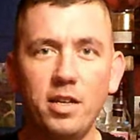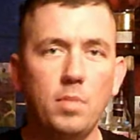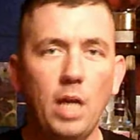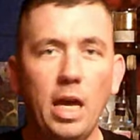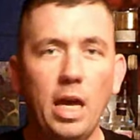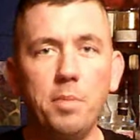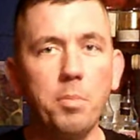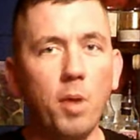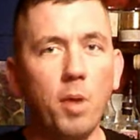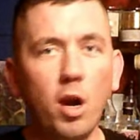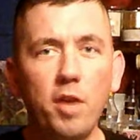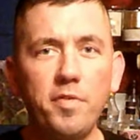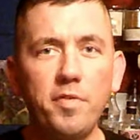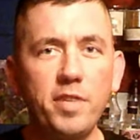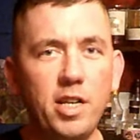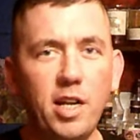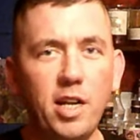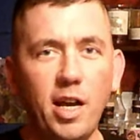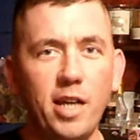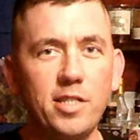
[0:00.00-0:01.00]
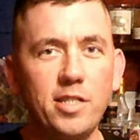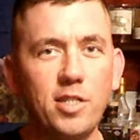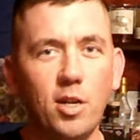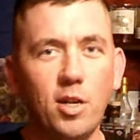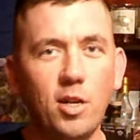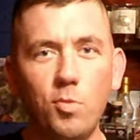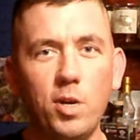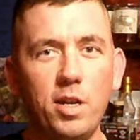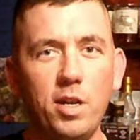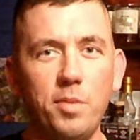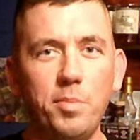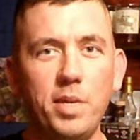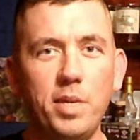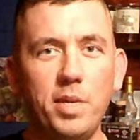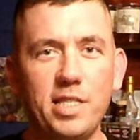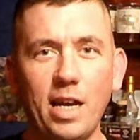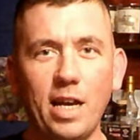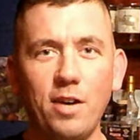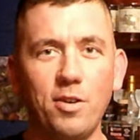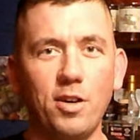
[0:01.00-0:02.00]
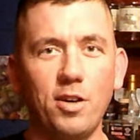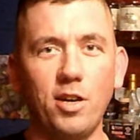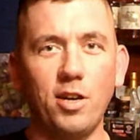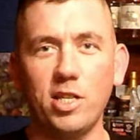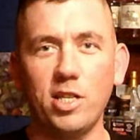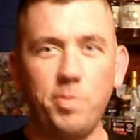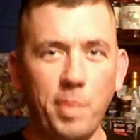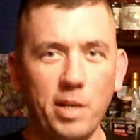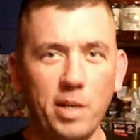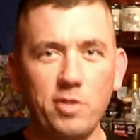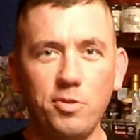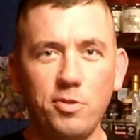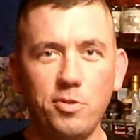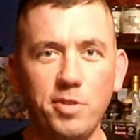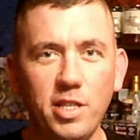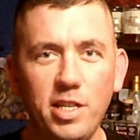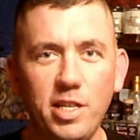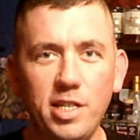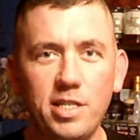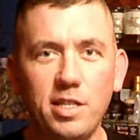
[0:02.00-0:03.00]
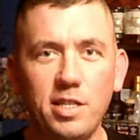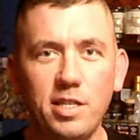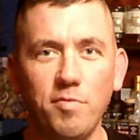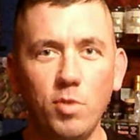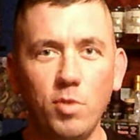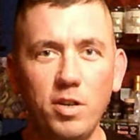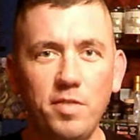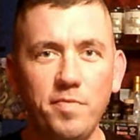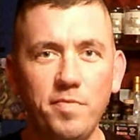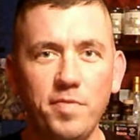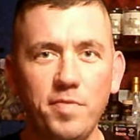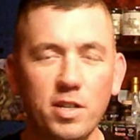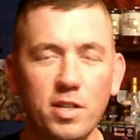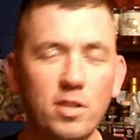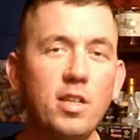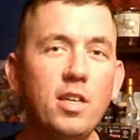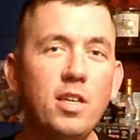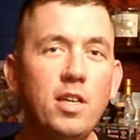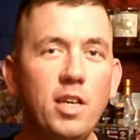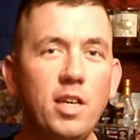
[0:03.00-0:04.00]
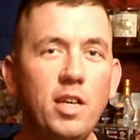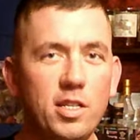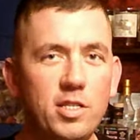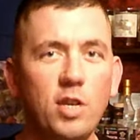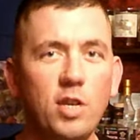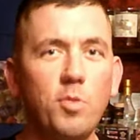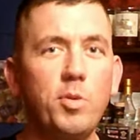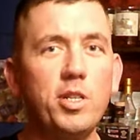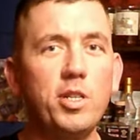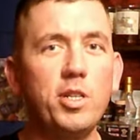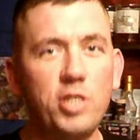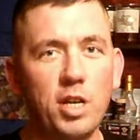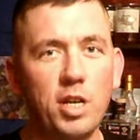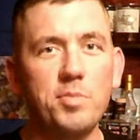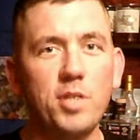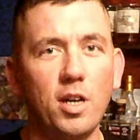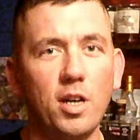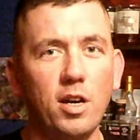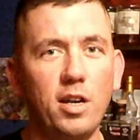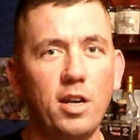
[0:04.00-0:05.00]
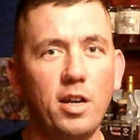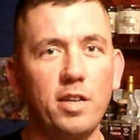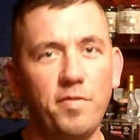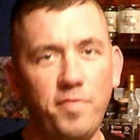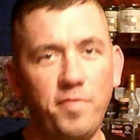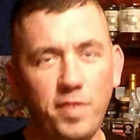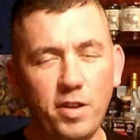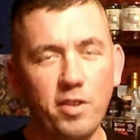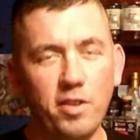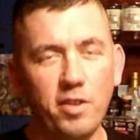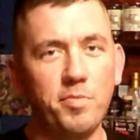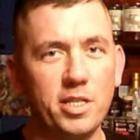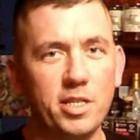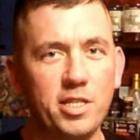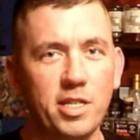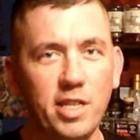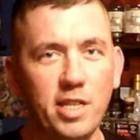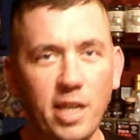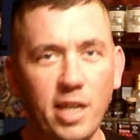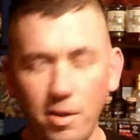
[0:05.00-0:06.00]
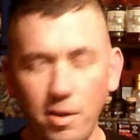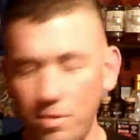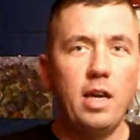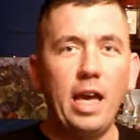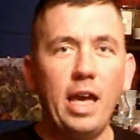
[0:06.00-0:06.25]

And Marvin and I don't want to miss out on a special release of Woodinville, and so we jumped on it, fear of missing out.